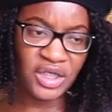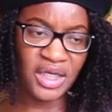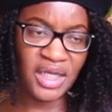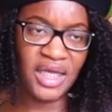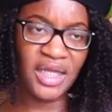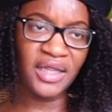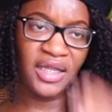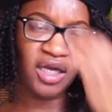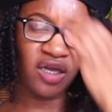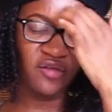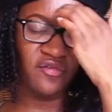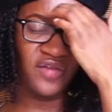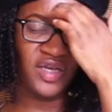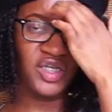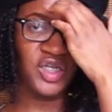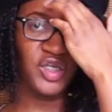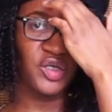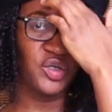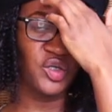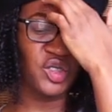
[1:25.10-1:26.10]
in the
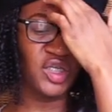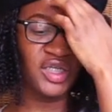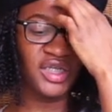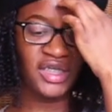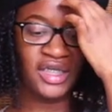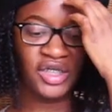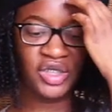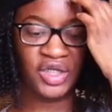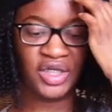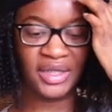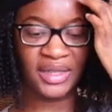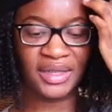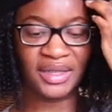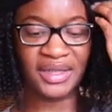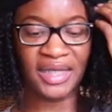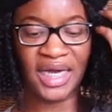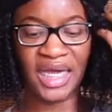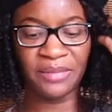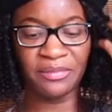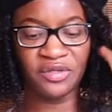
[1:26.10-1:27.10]
confessional. She says she has a
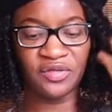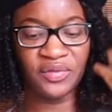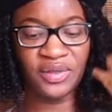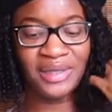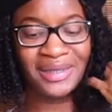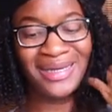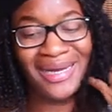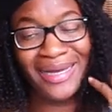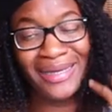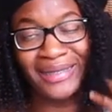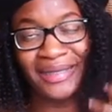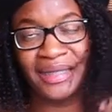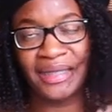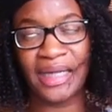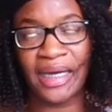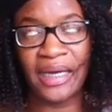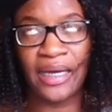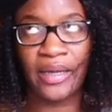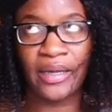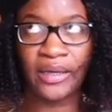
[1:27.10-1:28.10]
tie between Ty and
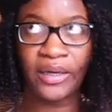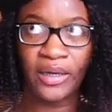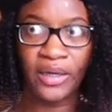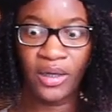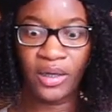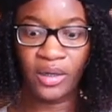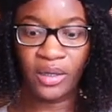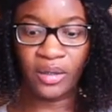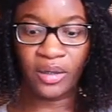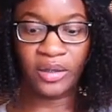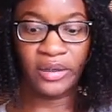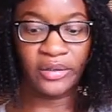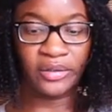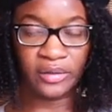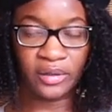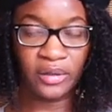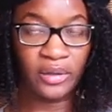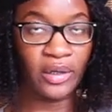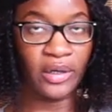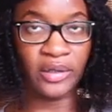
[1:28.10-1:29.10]
Zach.
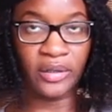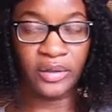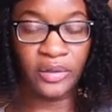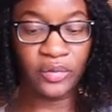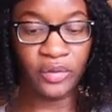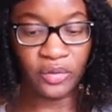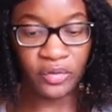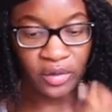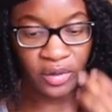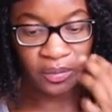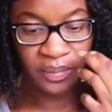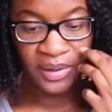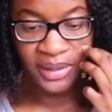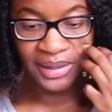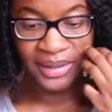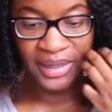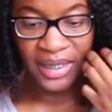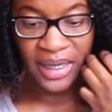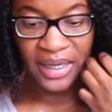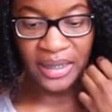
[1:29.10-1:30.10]
Clearly, you already knew you were going to
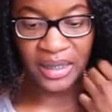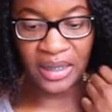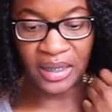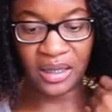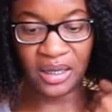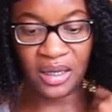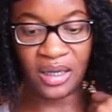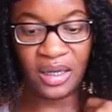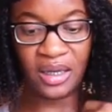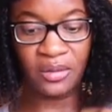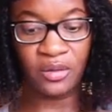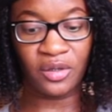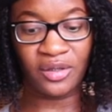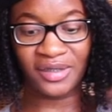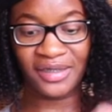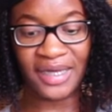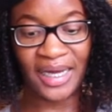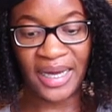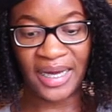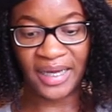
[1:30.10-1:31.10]
pick Zach
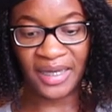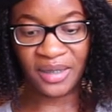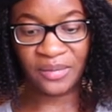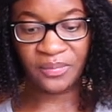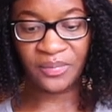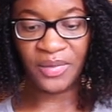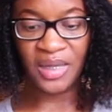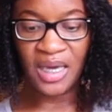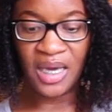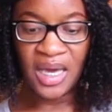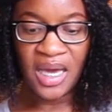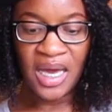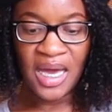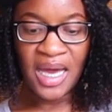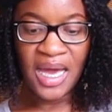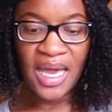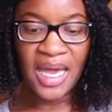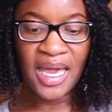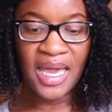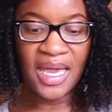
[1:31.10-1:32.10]
or Ty.
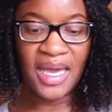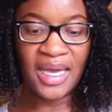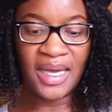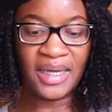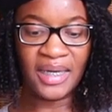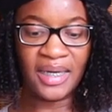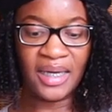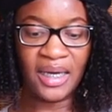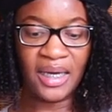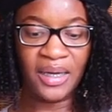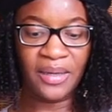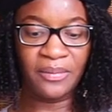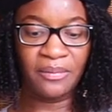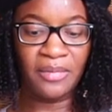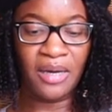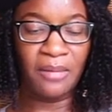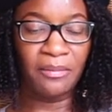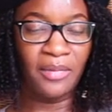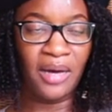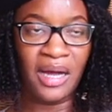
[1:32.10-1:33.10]

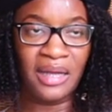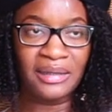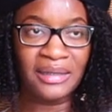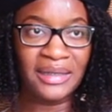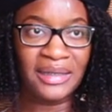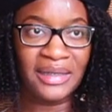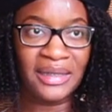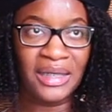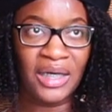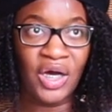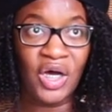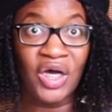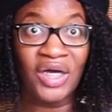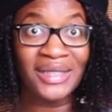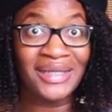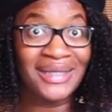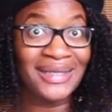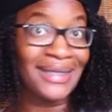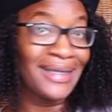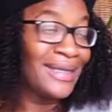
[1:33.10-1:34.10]
And Molly
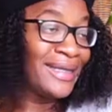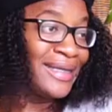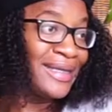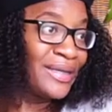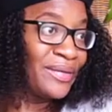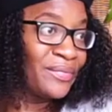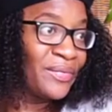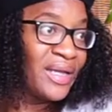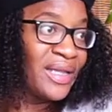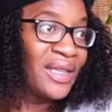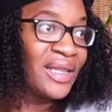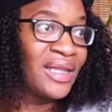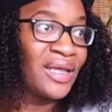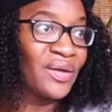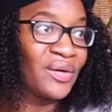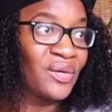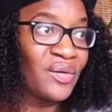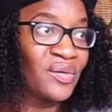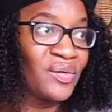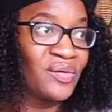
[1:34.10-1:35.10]
hugs Leah when the
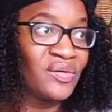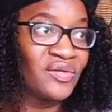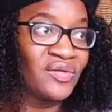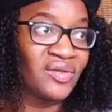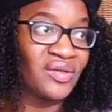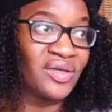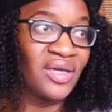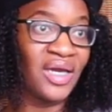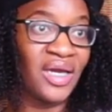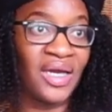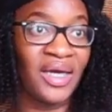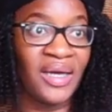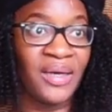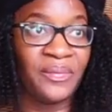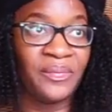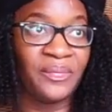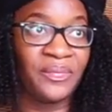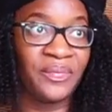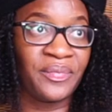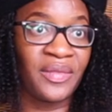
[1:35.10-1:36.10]
girls
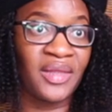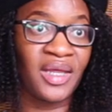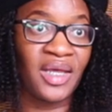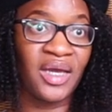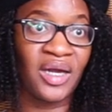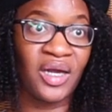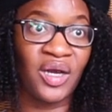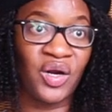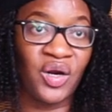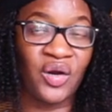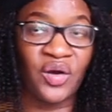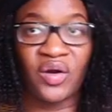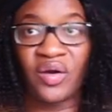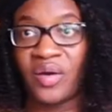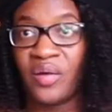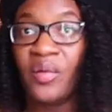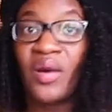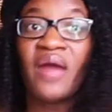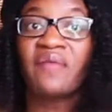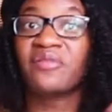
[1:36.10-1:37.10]

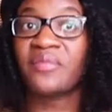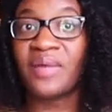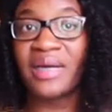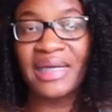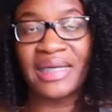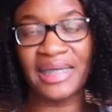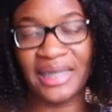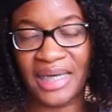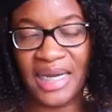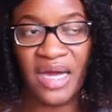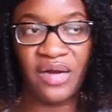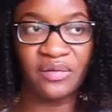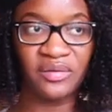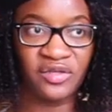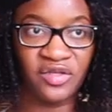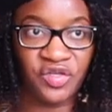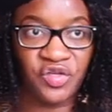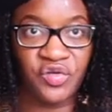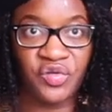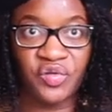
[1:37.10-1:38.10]
everyone now
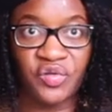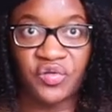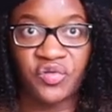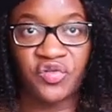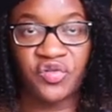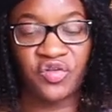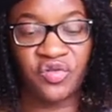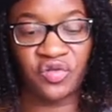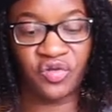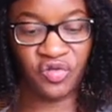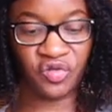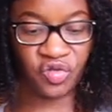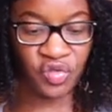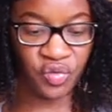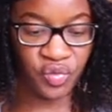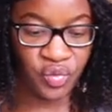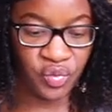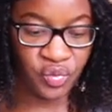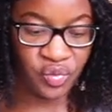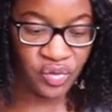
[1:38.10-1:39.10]
is introduced to the
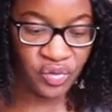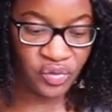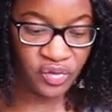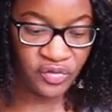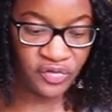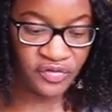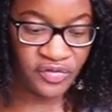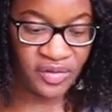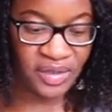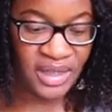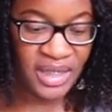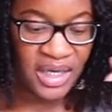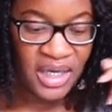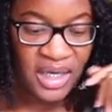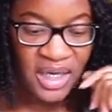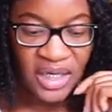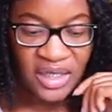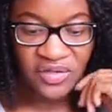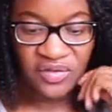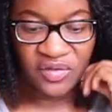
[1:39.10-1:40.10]
two new girls.
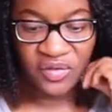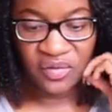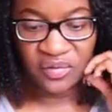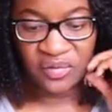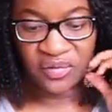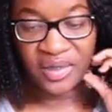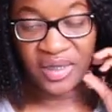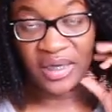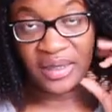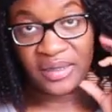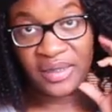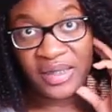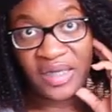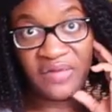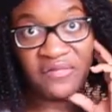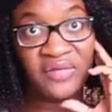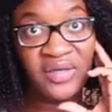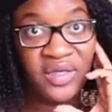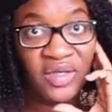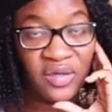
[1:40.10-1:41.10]
So, yeah, they
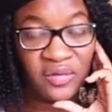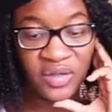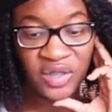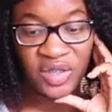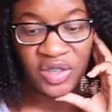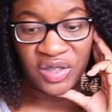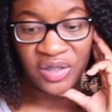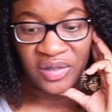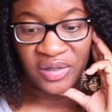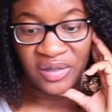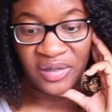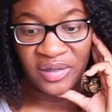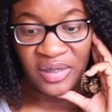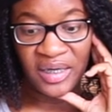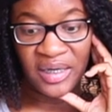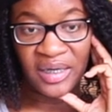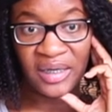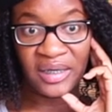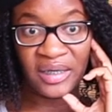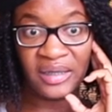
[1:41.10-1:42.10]
definitely know each other.
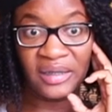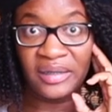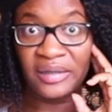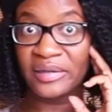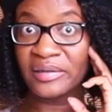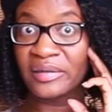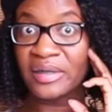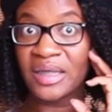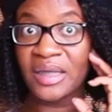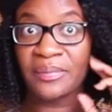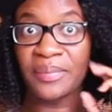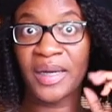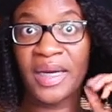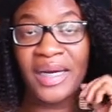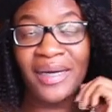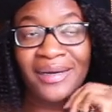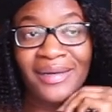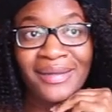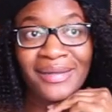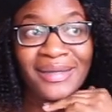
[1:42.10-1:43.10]
And clearly,
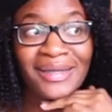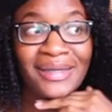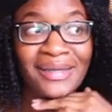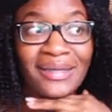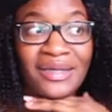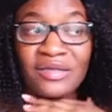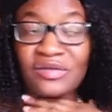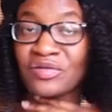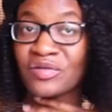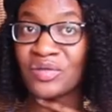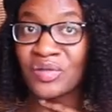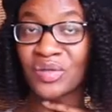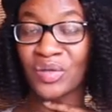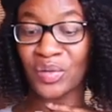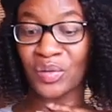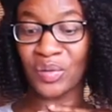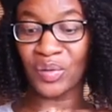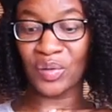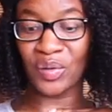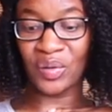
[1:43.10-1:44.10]
apparently, this
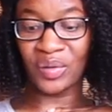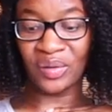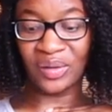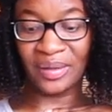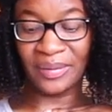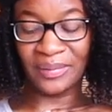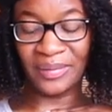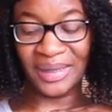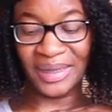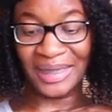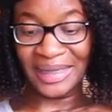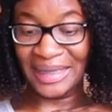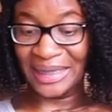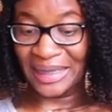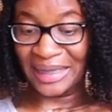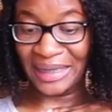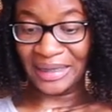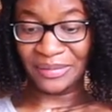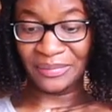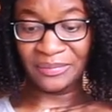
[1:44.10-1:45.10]
girl,
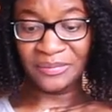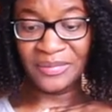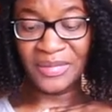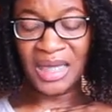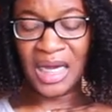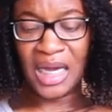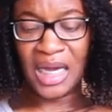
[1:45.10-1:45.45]
Leah,